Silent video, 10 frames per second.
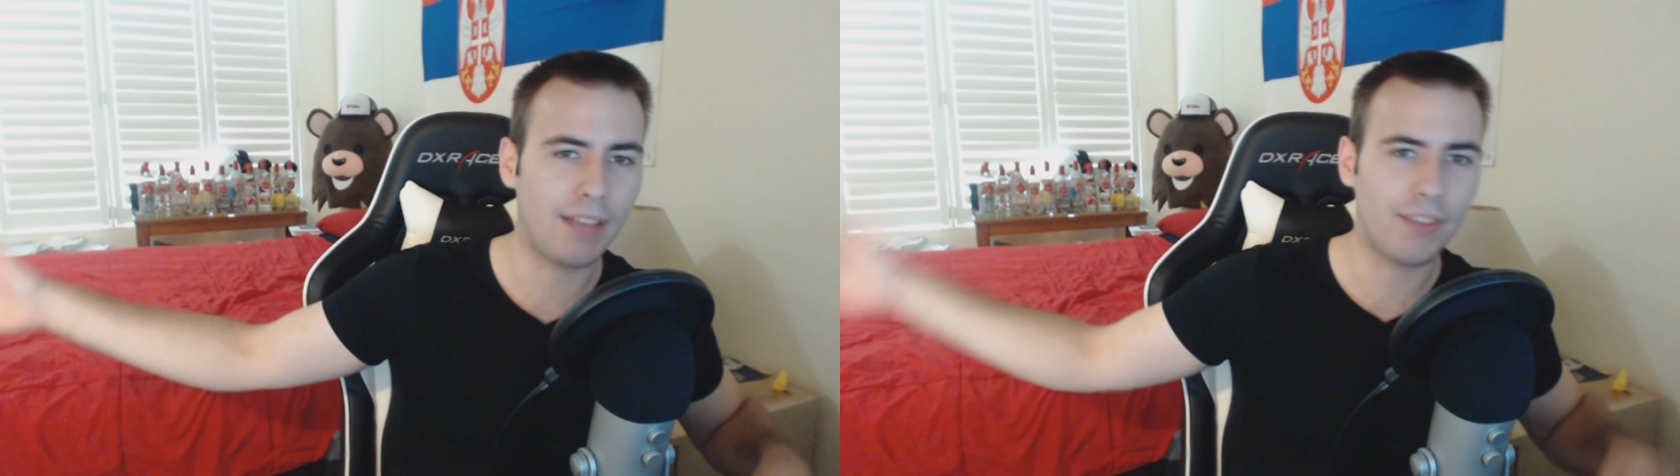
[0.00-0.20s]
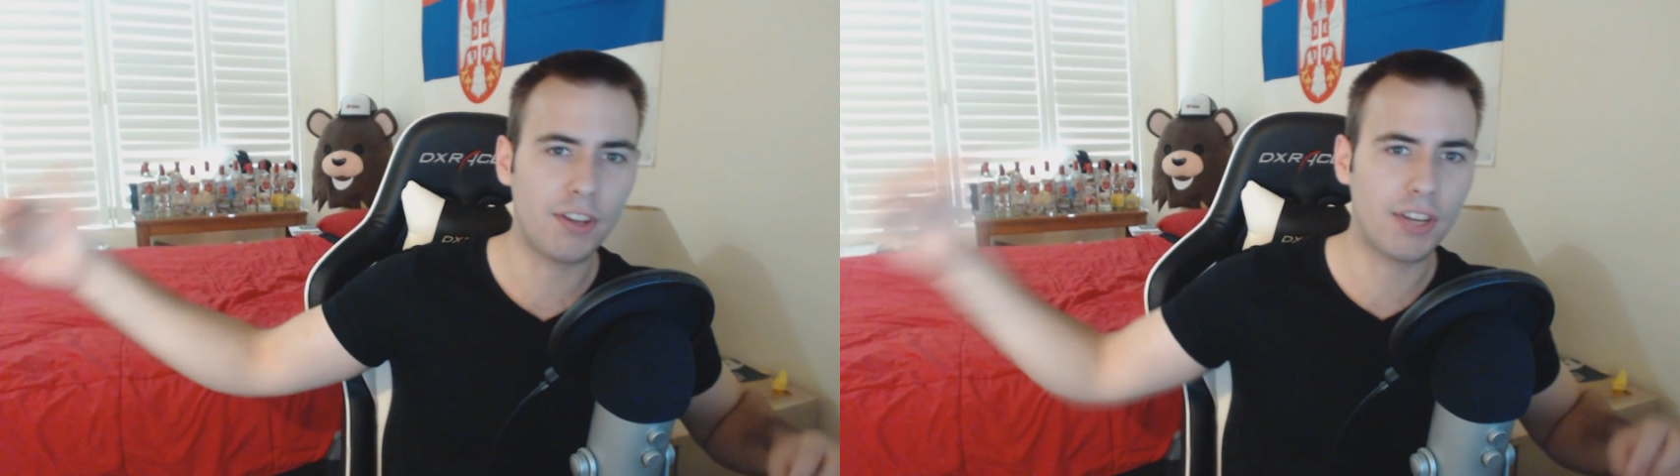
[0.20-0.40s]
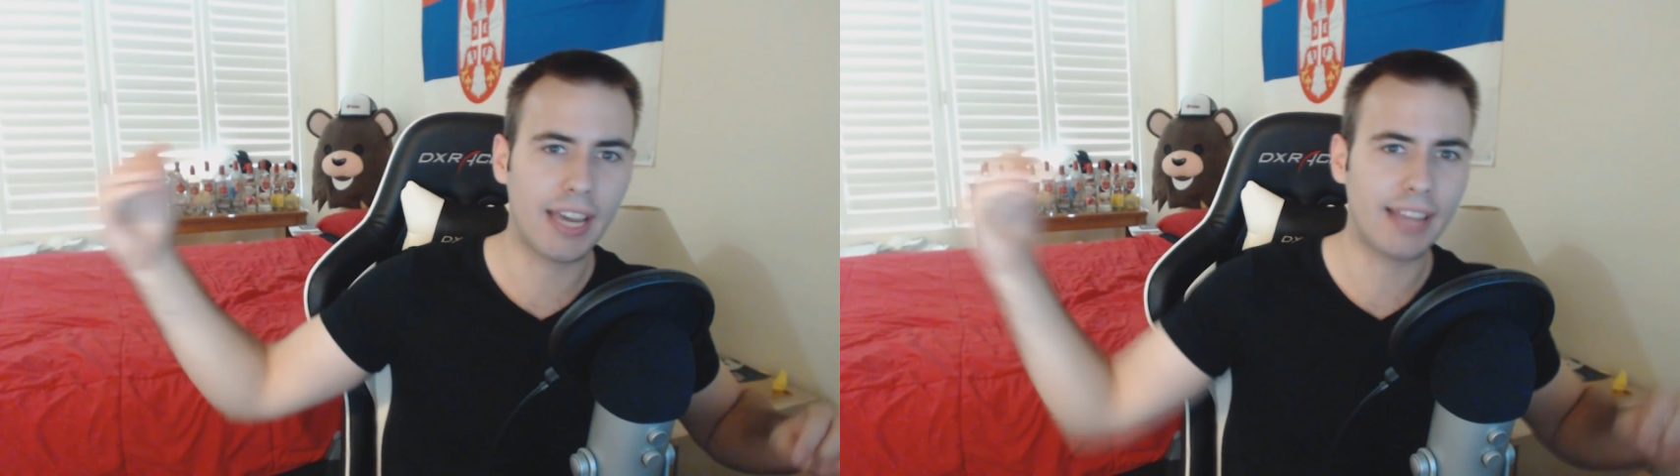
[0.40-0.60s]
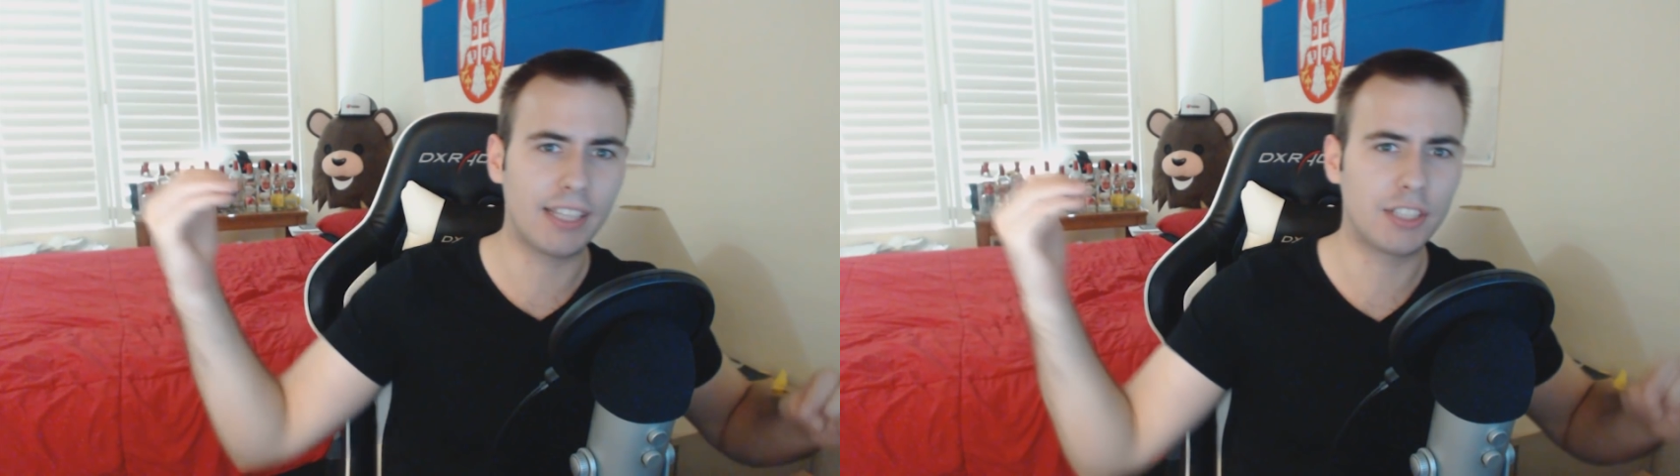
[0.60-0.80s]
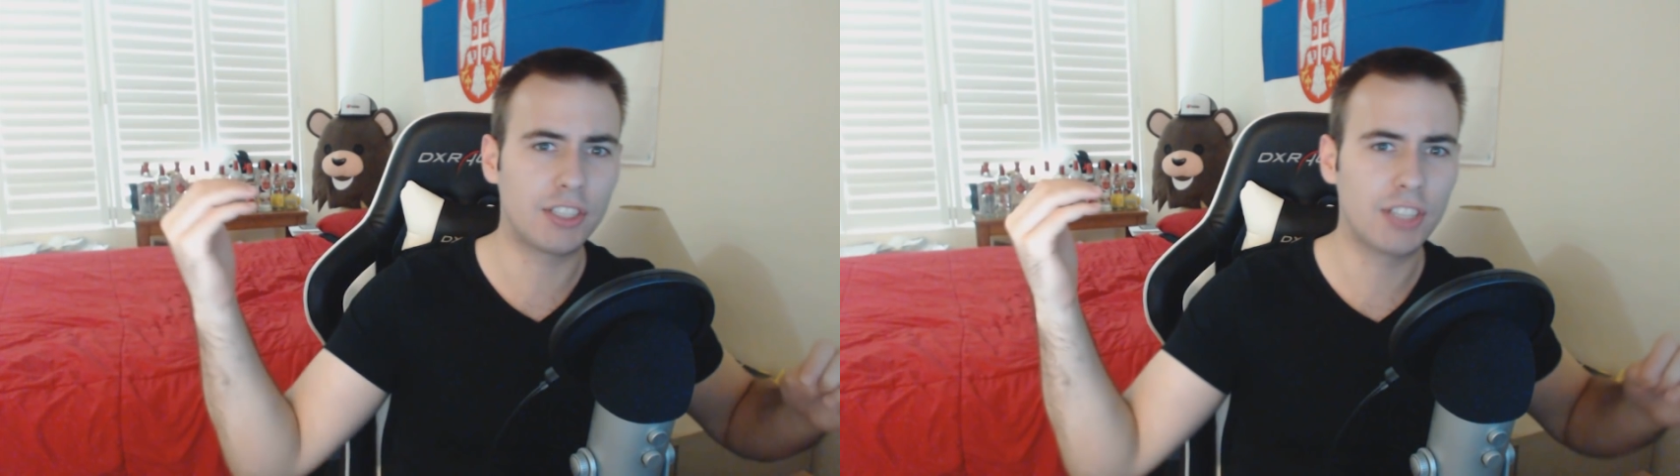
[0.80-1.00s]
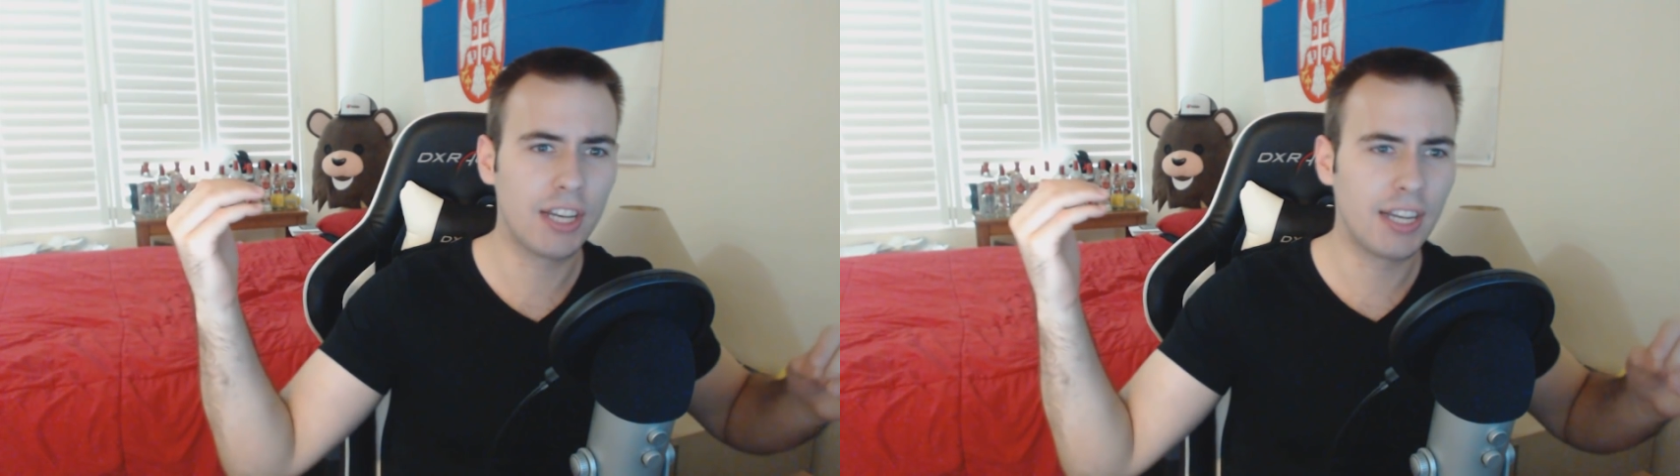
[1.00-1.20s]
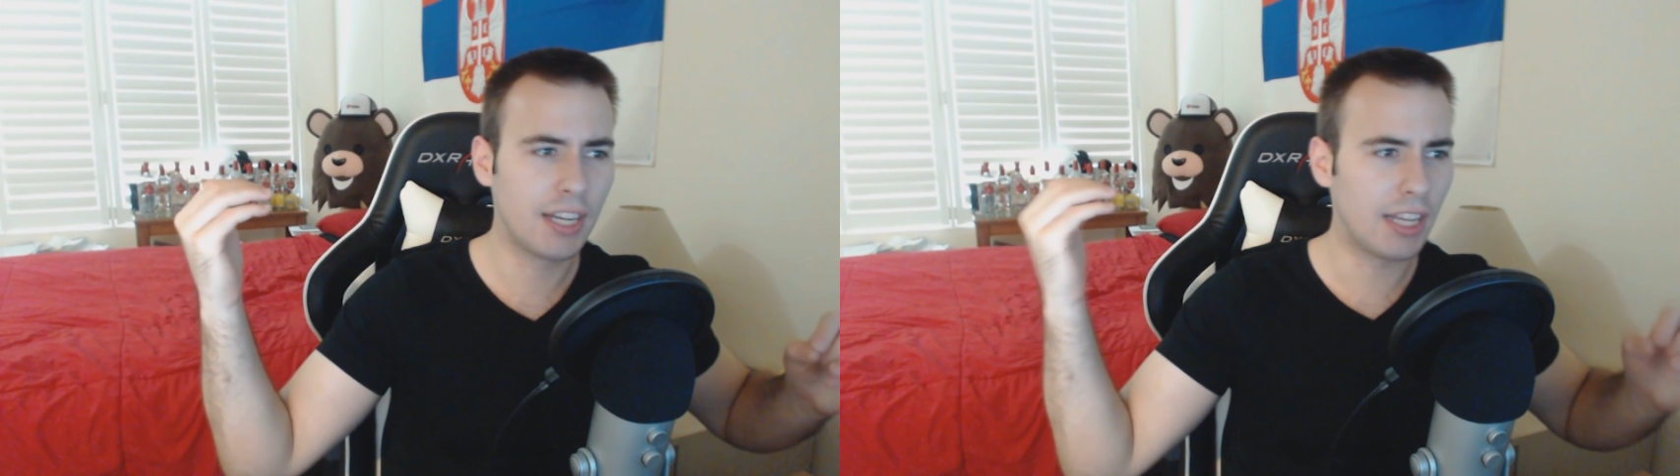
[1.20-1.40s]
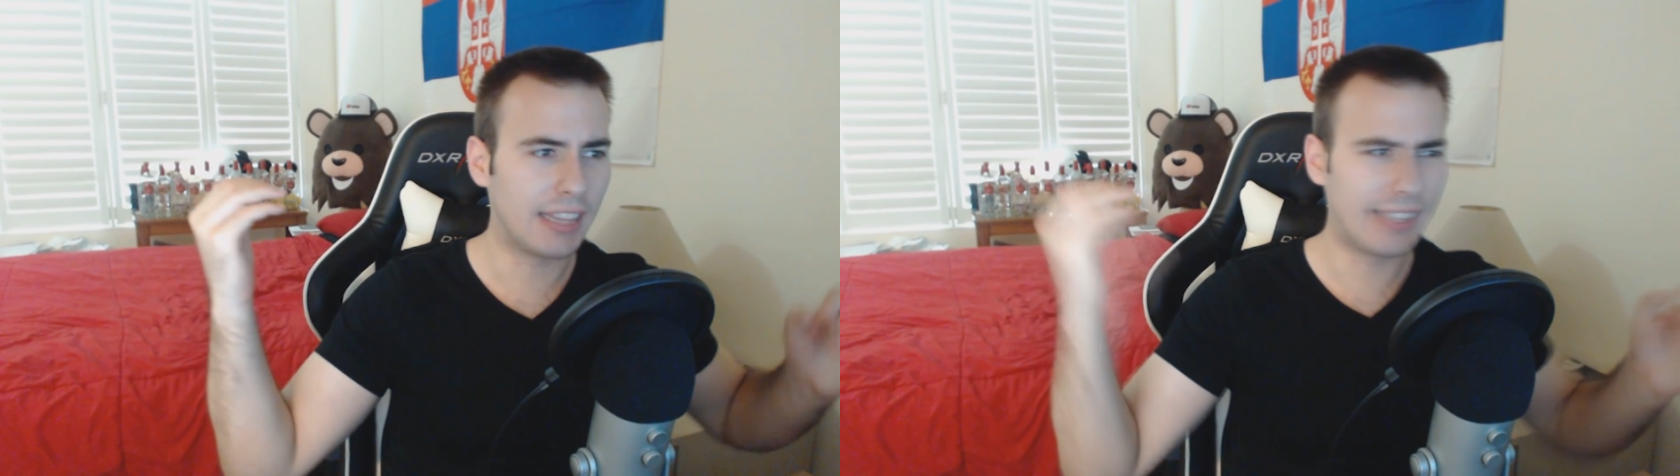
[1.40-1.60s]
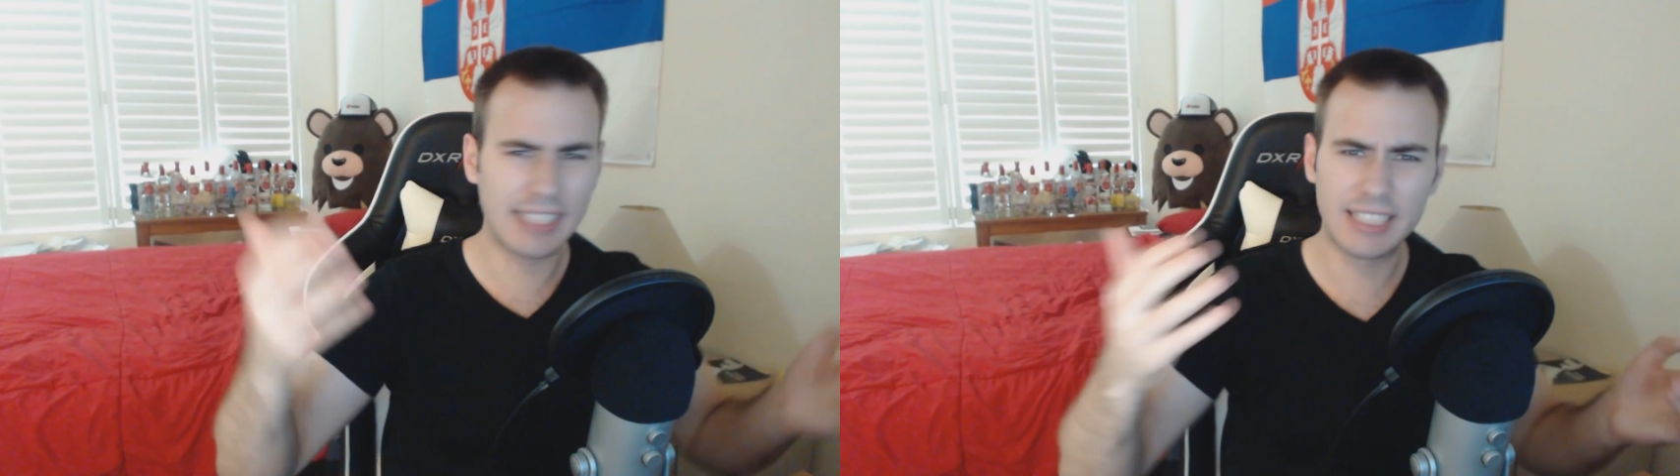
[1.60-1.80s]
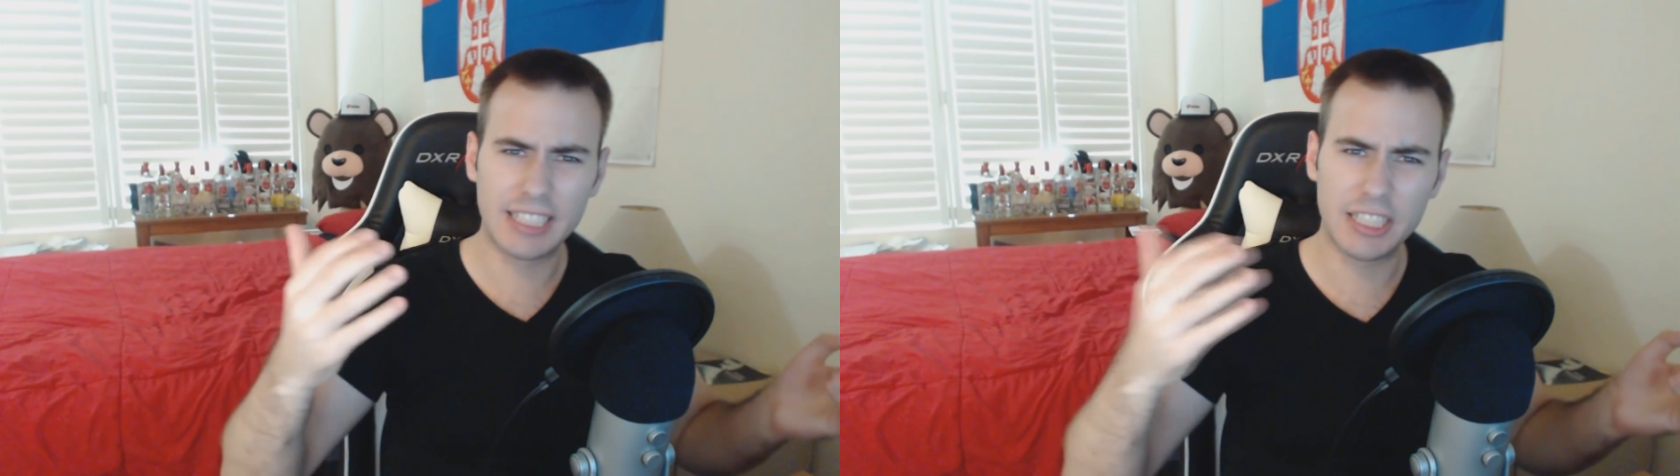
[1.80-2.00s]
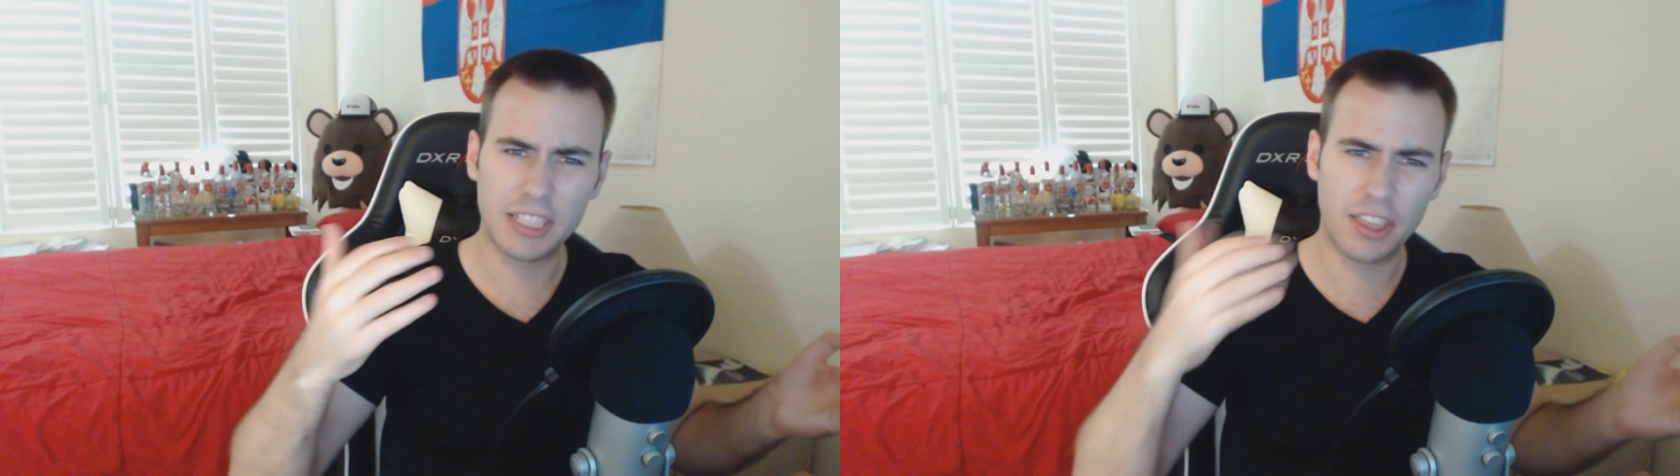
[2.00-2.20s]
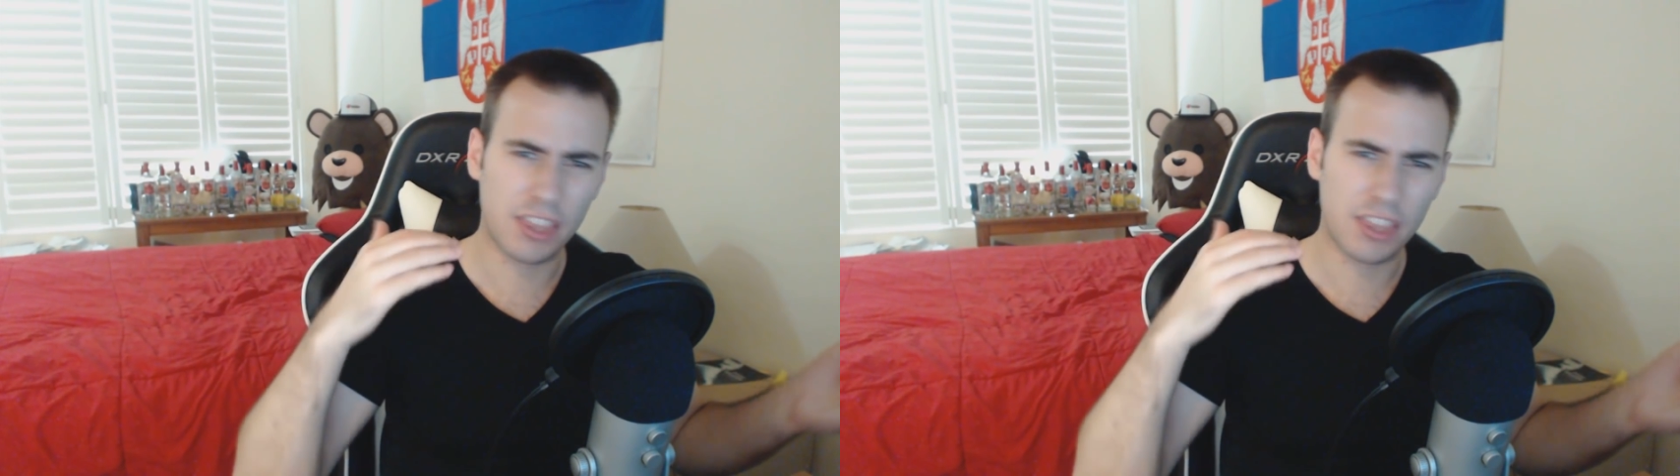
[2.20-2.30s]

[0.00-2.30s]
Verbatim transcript: And then you get this lizard,